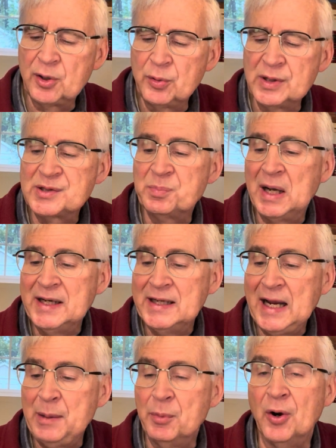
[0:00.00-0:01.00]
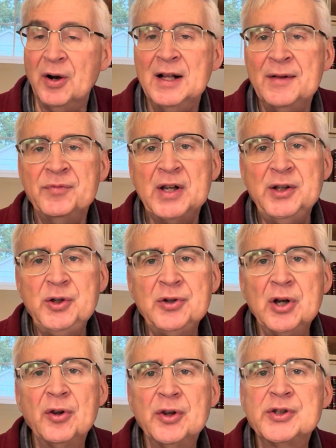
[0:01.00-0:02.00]
Who is my neighbor? Now you
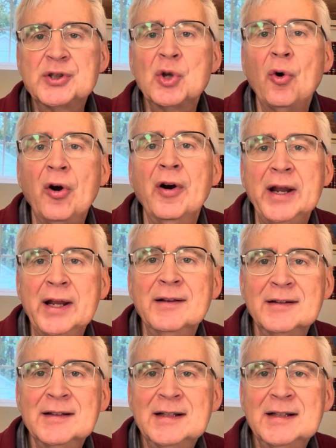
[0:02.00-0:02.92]
know the story.